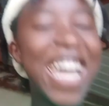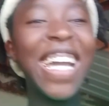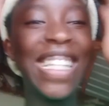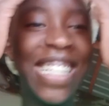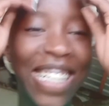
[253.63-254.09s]

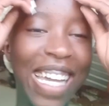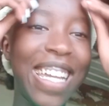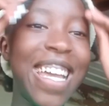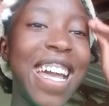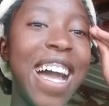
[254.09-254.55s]
It's okay.
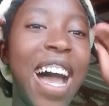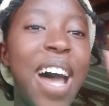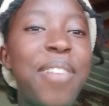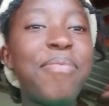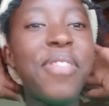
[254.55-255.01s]

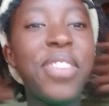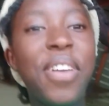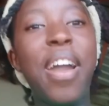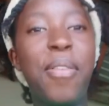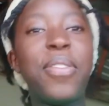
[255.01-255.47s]
So
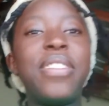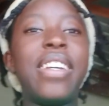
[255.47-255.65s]
yeah, what was I